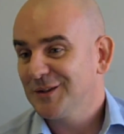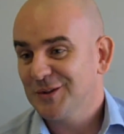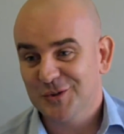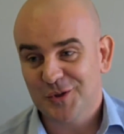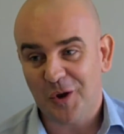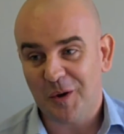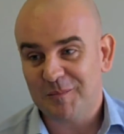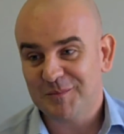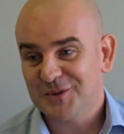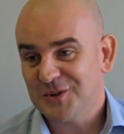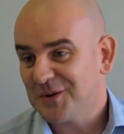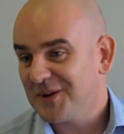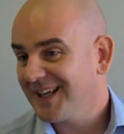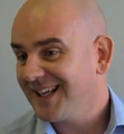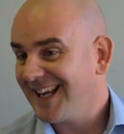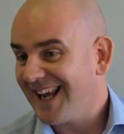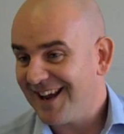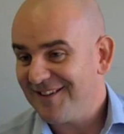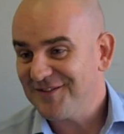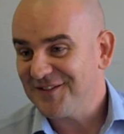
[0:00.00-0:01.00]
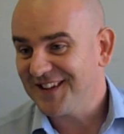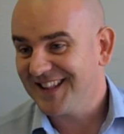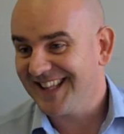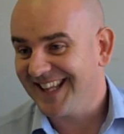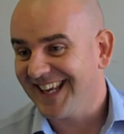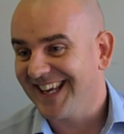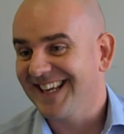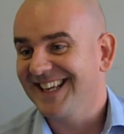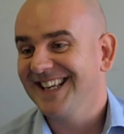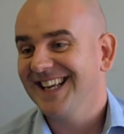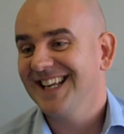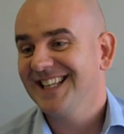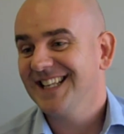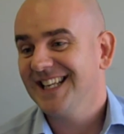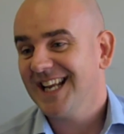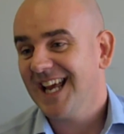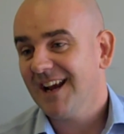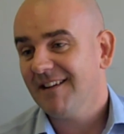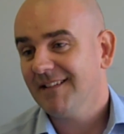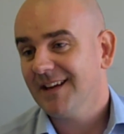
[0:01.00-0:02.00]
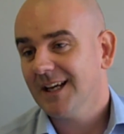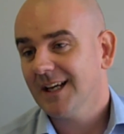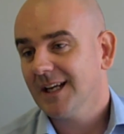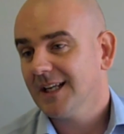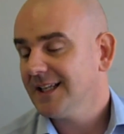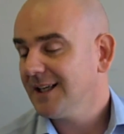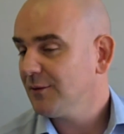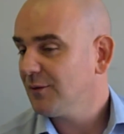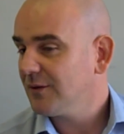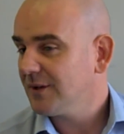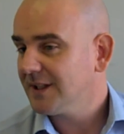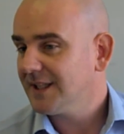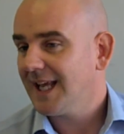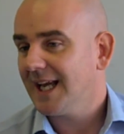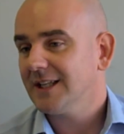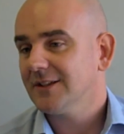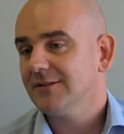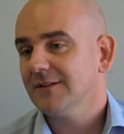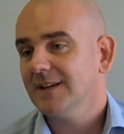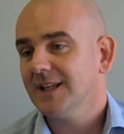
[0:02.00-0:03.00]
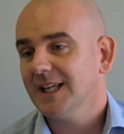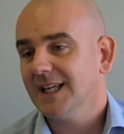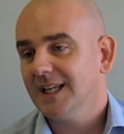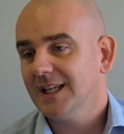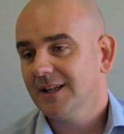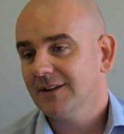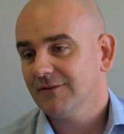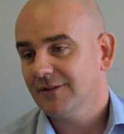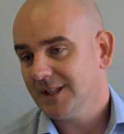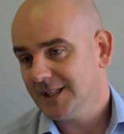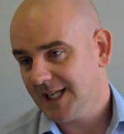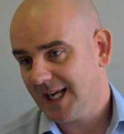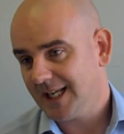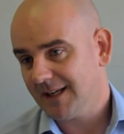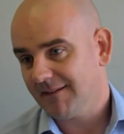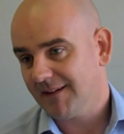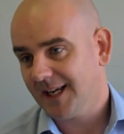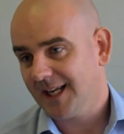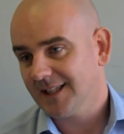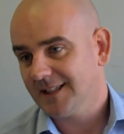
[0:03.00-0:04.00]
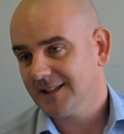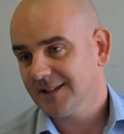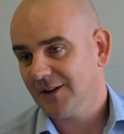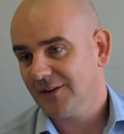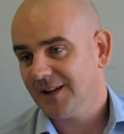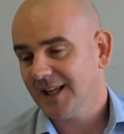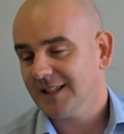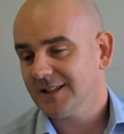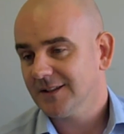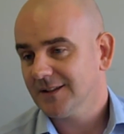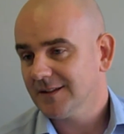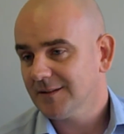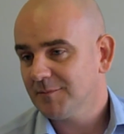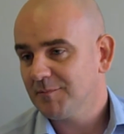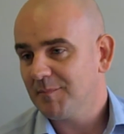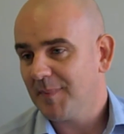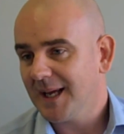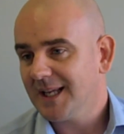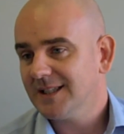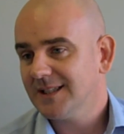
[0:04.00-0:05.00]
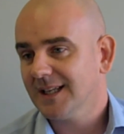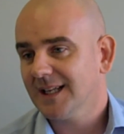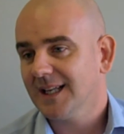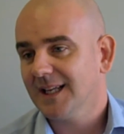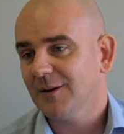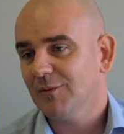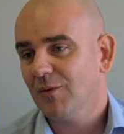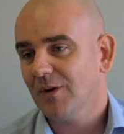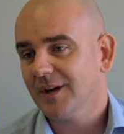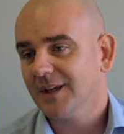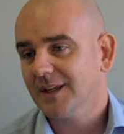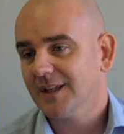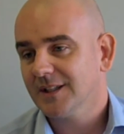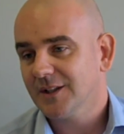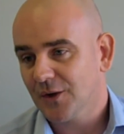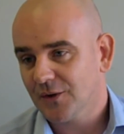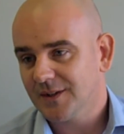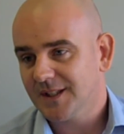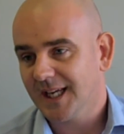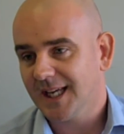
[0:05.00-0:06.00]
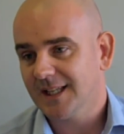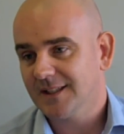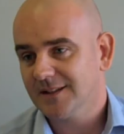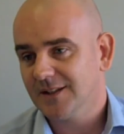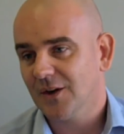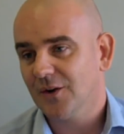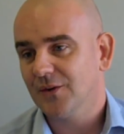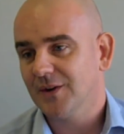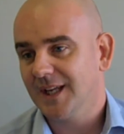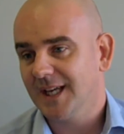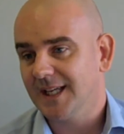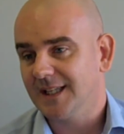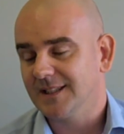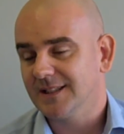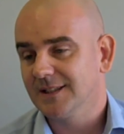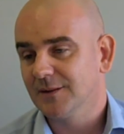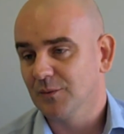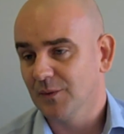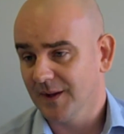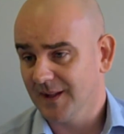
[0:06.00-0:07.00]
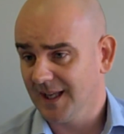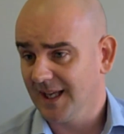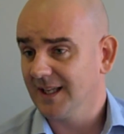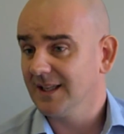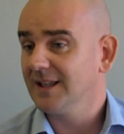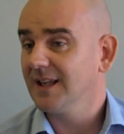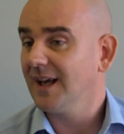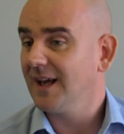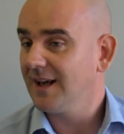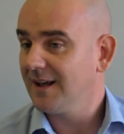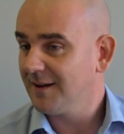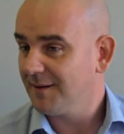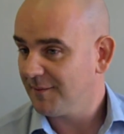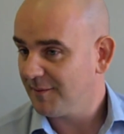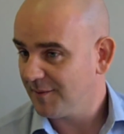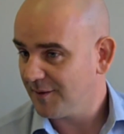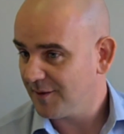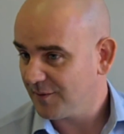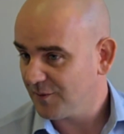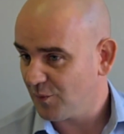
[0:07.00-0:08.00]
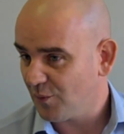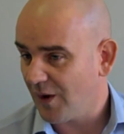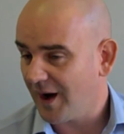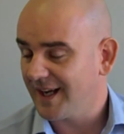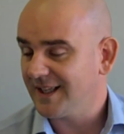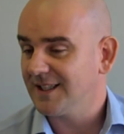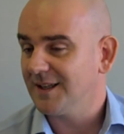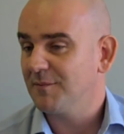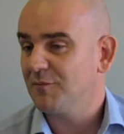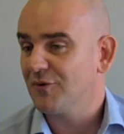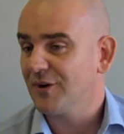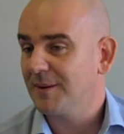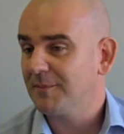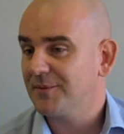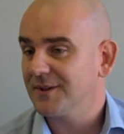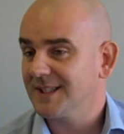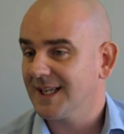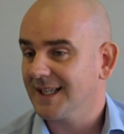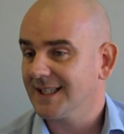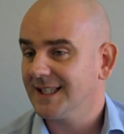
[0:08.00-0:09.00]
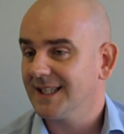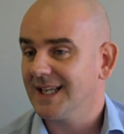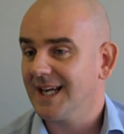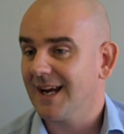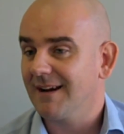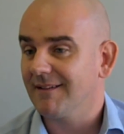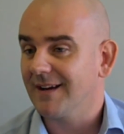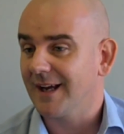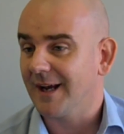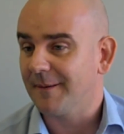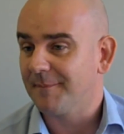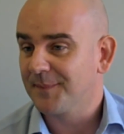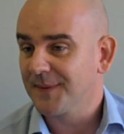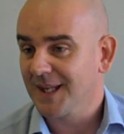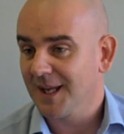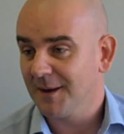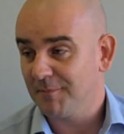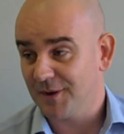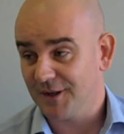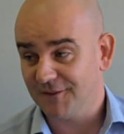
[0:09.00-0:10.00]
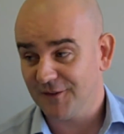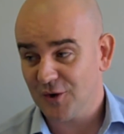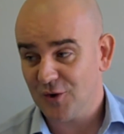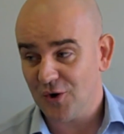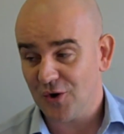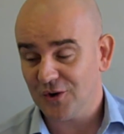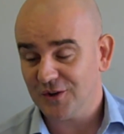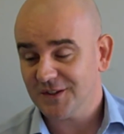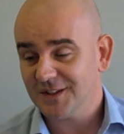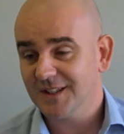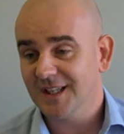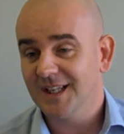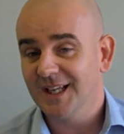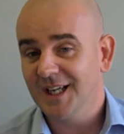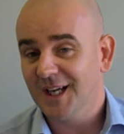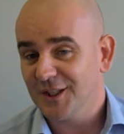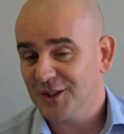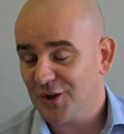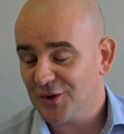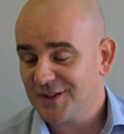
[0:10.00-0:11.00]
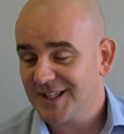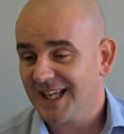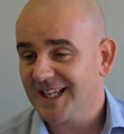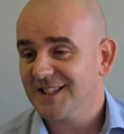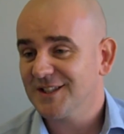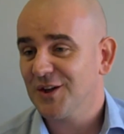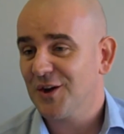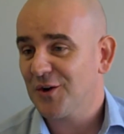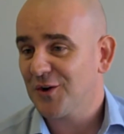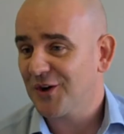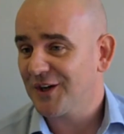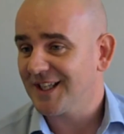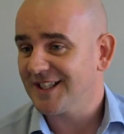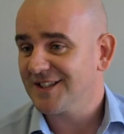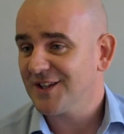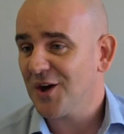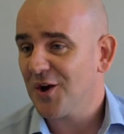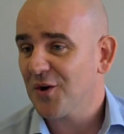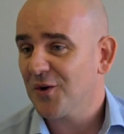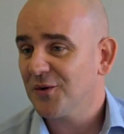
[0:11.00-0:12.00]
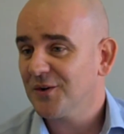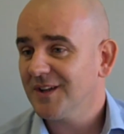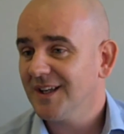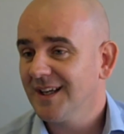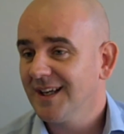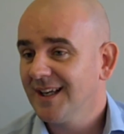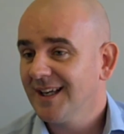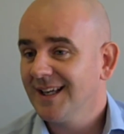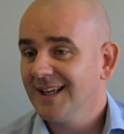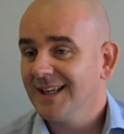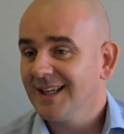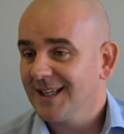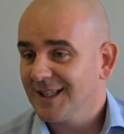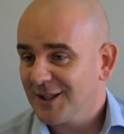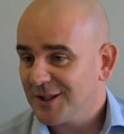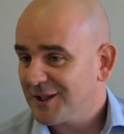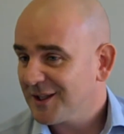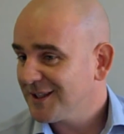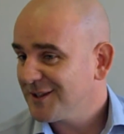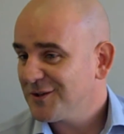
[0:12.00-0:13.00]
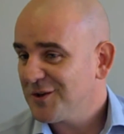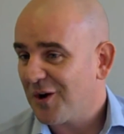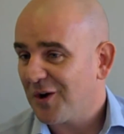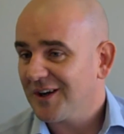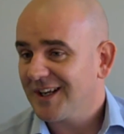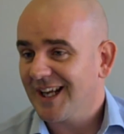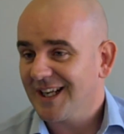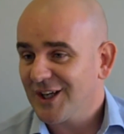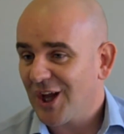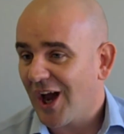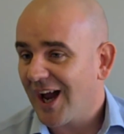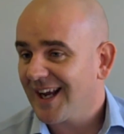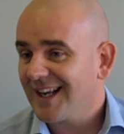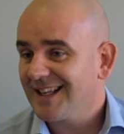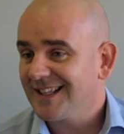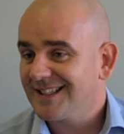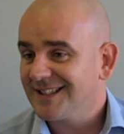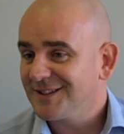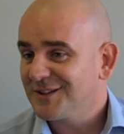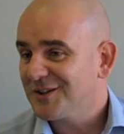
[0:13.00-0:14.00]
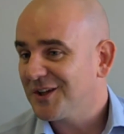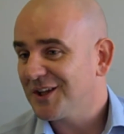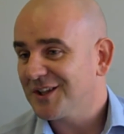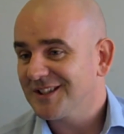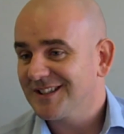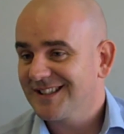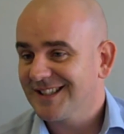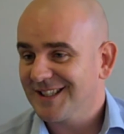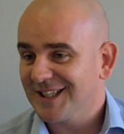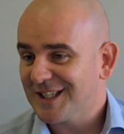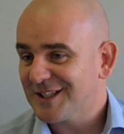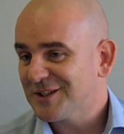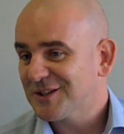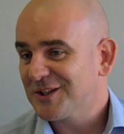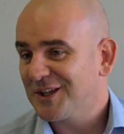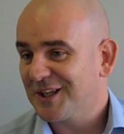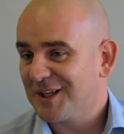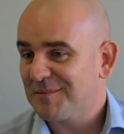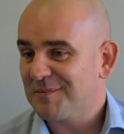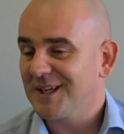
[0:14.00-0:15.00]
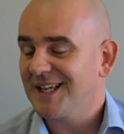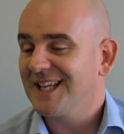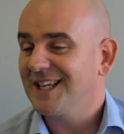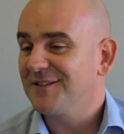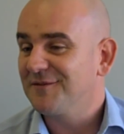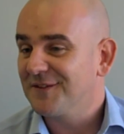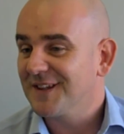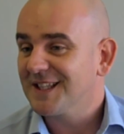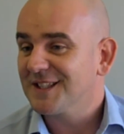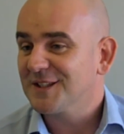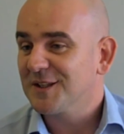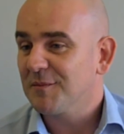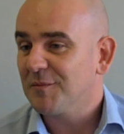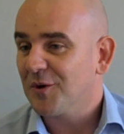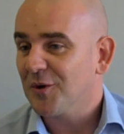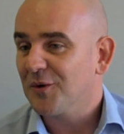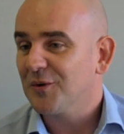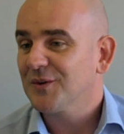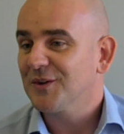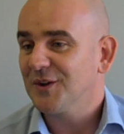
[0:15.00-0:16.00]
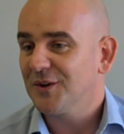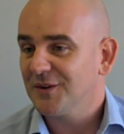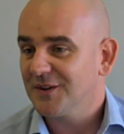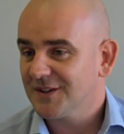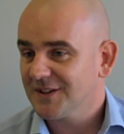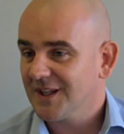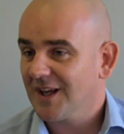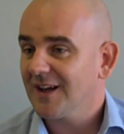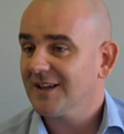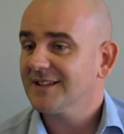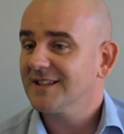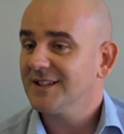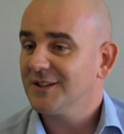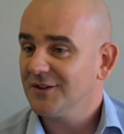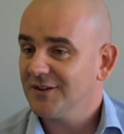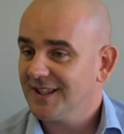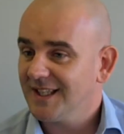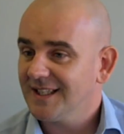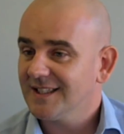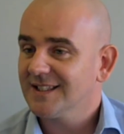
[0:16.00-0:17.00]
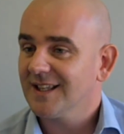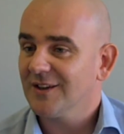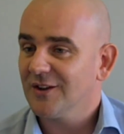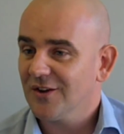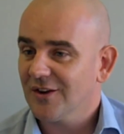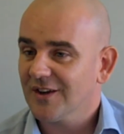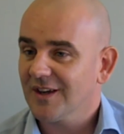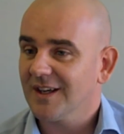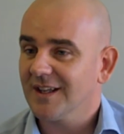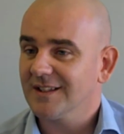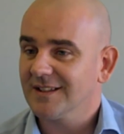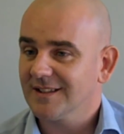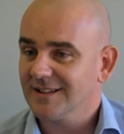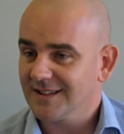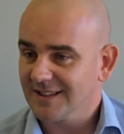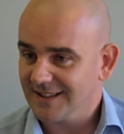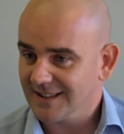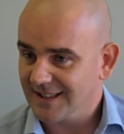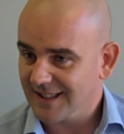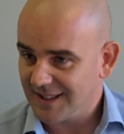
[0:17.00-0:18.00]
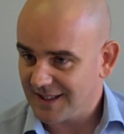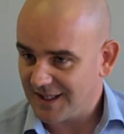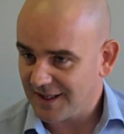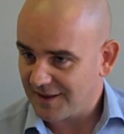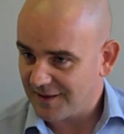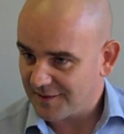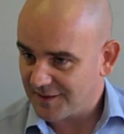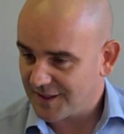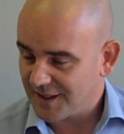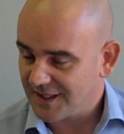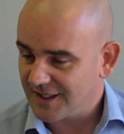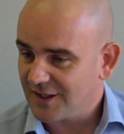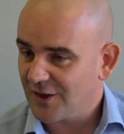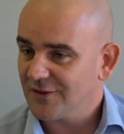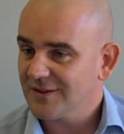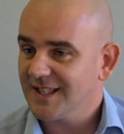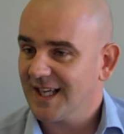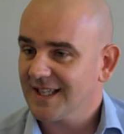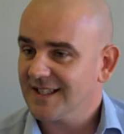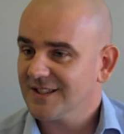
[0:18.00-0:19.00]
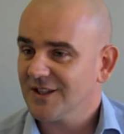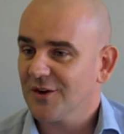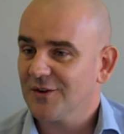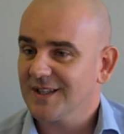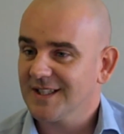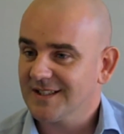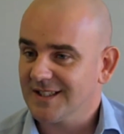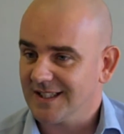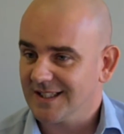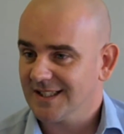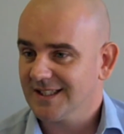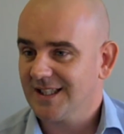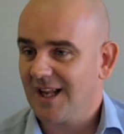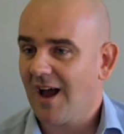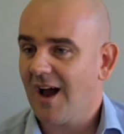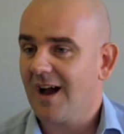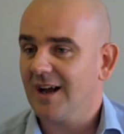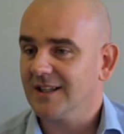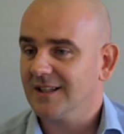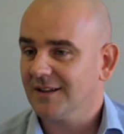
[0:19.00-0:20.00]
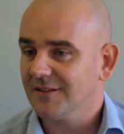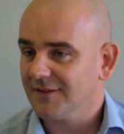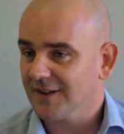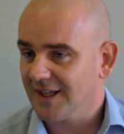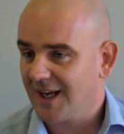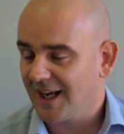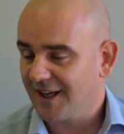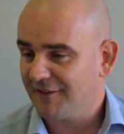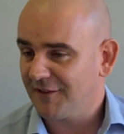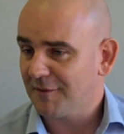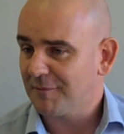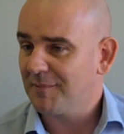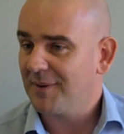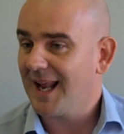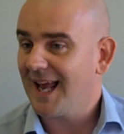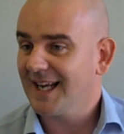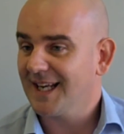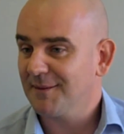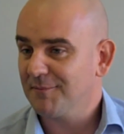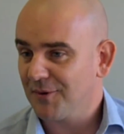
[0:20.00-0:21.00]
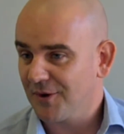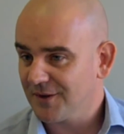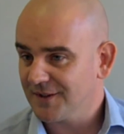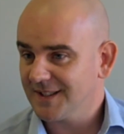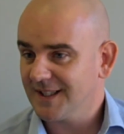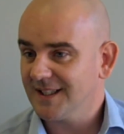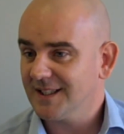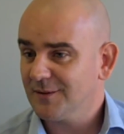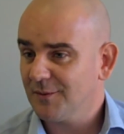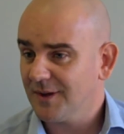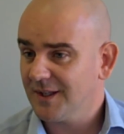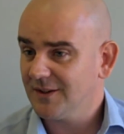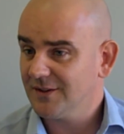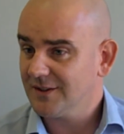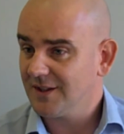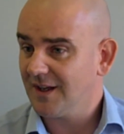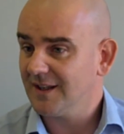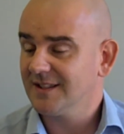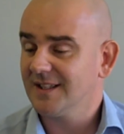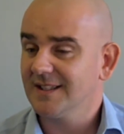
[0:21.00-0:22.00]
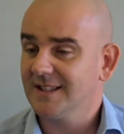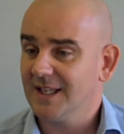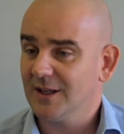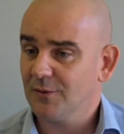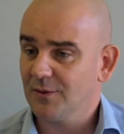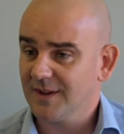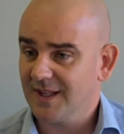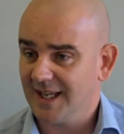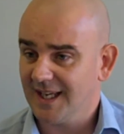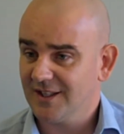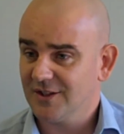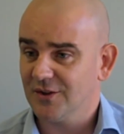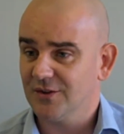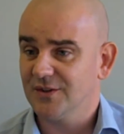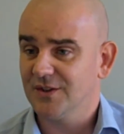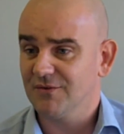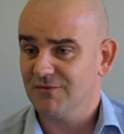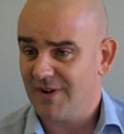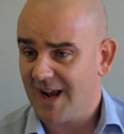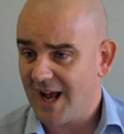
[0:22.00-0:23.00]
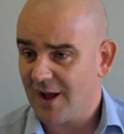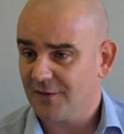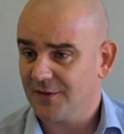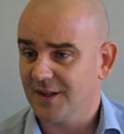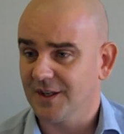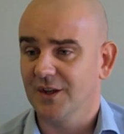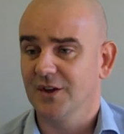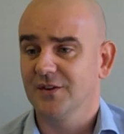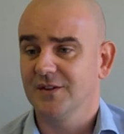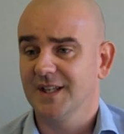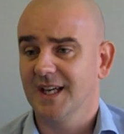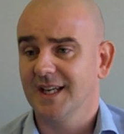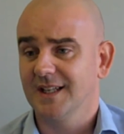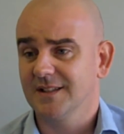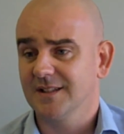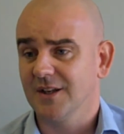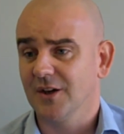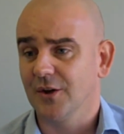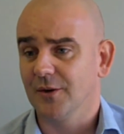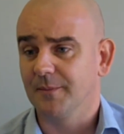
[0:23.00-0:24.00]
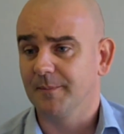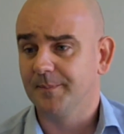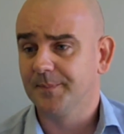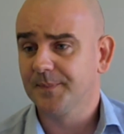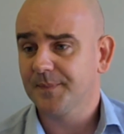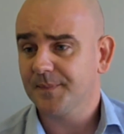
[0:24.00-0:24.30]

stop doing everything in an area, and it will naturally regenerate. So that's basically what a no-take zone is within the wider marine protected area. But of course, no-take zone on its own is not an island that is going to be invincible. You need to look at the no-take zone is the start of a kind of a planning process where you start to deal with issues around the no-take zone.